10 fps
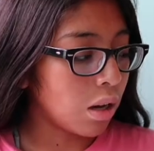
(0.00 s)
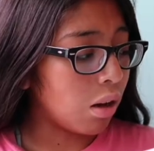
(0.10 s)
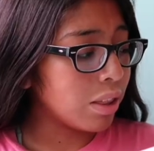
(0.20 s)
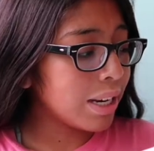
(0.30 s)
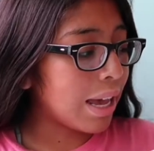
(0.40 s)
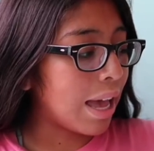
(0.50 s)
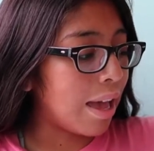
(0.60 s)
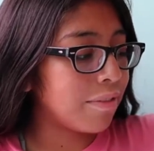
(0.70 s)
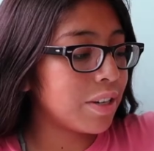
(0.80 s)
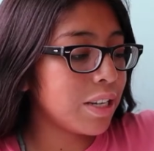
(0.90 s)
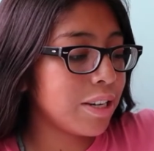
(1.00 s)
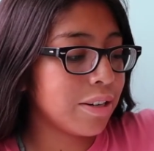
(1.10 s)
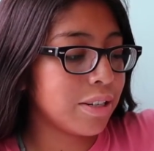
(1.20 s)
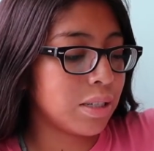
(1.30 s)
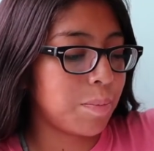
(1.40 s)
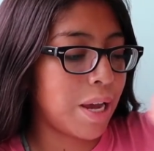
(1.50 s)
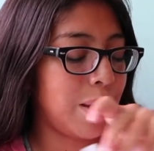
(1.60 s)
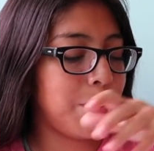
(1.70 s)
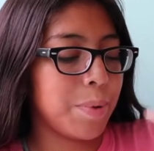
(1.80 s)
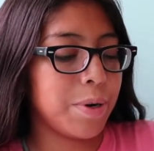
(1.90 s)
All that I have in here is
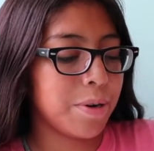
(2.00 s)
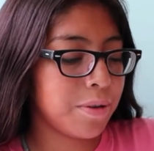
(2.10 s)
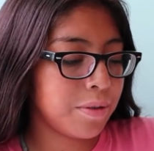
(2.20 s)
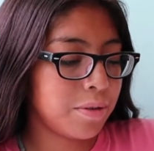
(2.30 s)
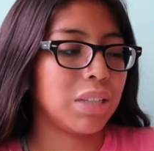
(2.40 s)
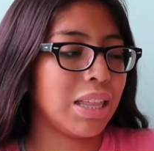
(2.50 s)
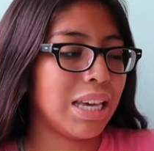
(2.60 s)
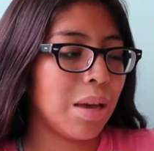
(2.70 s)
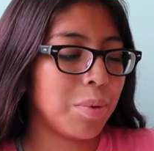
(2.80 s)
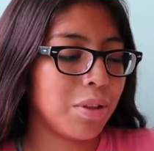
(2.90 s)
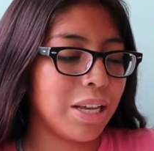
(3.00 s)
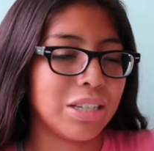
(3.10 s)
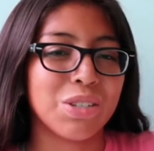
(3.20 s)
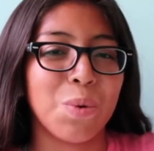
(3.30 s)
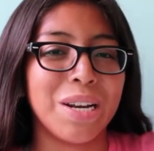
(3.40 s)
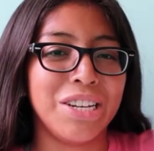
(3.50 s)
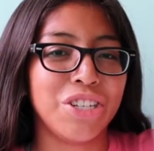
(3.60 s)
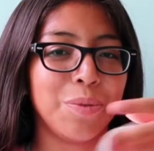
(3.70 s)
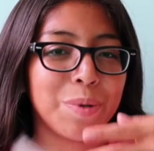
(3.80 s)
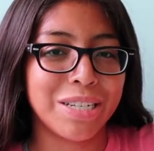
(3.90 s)
paper. I think I put like 20
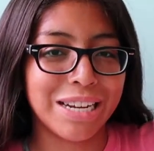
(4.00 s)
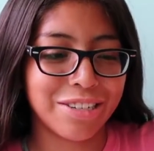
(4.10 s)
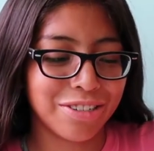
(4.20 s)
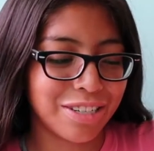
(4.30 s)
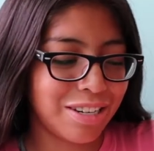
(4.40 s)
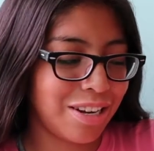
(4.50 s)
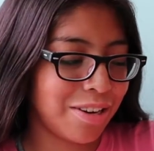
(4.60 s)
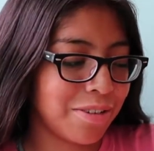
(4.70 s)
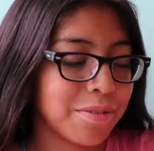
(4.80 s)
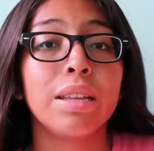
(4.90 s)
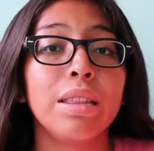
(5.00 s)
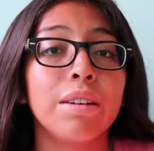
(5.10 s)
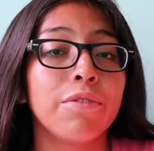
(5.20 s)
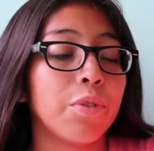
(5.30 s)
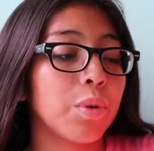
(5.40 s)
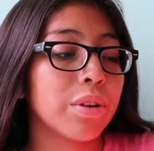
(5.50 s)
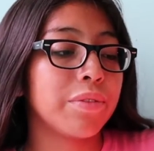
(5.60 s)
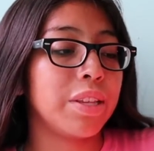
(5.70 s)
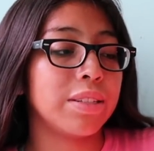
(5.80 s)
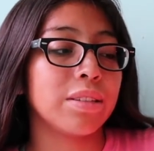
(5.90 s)
sheet protectors in here, and then 4
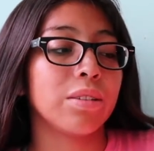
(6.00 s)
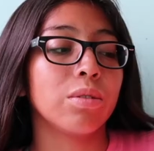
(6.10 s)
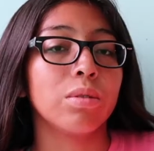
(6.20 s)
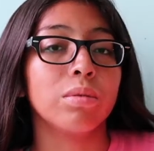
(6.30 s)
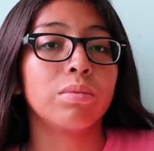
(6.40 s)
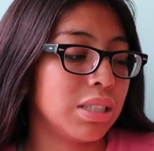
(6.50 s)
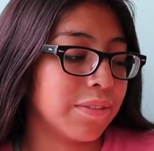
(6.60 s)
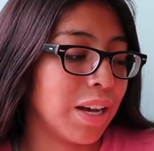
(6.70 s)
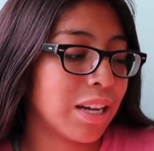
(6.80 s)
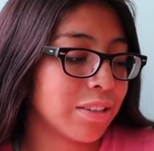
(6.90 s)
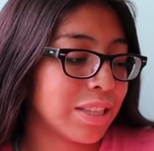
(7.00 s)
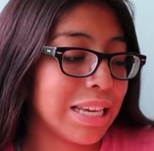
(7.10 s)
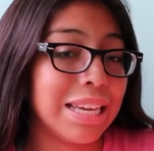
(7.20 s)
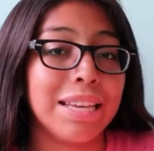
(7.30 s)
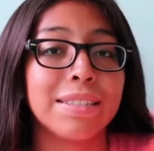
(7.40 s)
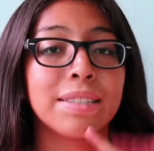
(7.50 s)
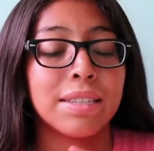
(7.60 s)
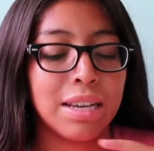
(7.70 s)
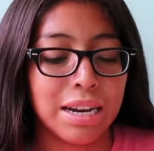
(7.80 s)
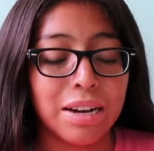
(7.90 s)
of these little divider thingies.
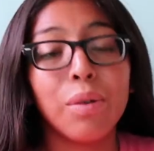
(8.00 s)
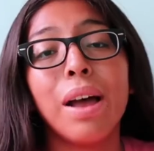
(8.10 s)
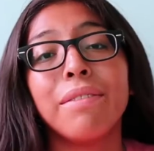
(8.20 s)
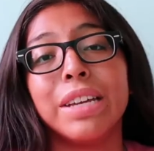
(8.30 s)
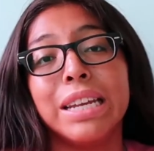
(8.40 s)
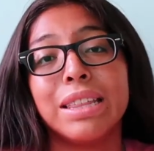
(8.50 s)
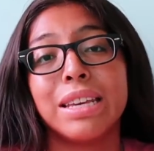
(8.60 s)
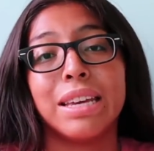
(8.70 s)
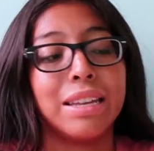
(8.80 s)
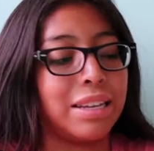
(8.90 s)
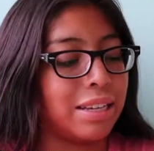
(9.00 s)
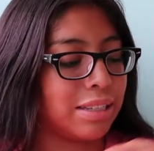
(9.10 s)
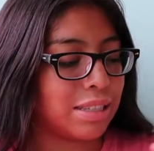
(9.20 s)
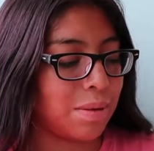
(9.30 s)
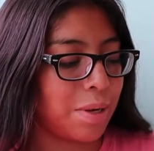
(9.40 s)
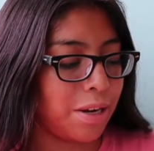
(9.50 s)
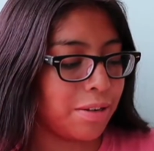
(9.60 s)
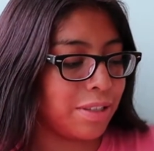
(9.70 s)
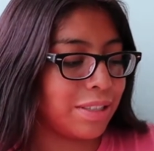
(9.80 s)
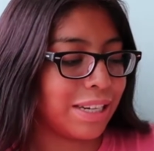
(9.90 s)
And I don't have anything in it except
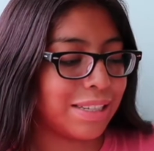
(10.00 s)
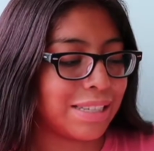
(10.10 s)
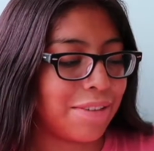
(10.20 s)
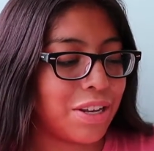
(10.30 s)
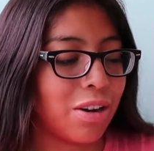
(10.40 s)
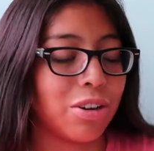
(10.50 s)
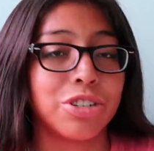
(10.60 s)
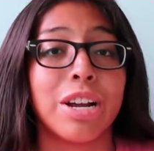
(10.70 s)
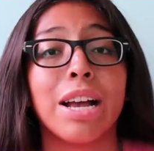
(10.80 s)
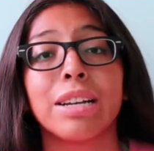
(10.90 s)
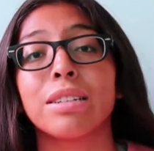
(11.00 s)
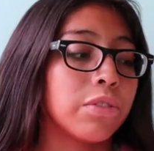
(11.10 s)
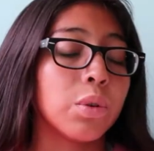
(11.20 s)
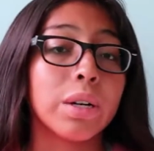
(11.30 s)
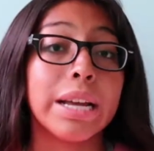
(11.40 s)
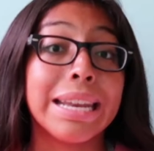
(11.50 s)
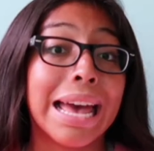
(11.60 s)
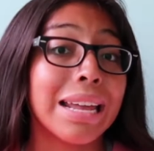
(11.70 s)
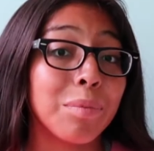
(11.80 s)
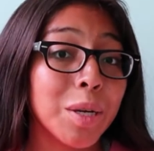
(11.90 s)
here is like a safety contract for
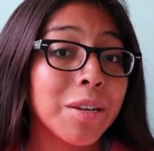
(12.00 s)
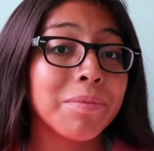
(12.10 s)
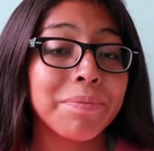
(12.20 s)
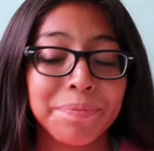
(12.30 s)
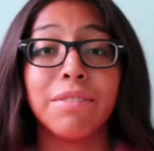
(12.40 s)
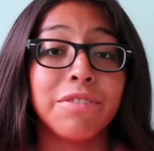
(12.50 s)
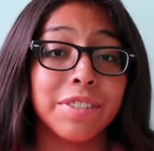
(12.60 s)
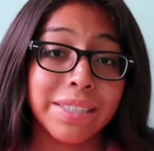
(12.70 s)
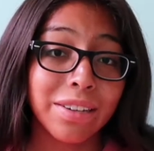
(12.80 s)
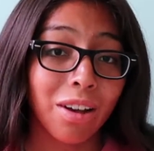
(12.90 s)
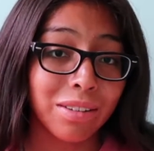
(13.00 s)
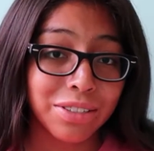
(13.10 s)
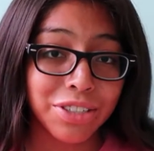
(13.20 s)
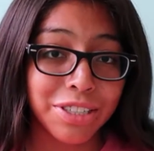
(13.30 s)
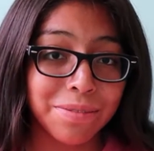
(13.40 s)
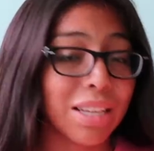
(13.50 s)
anatomy and physiology.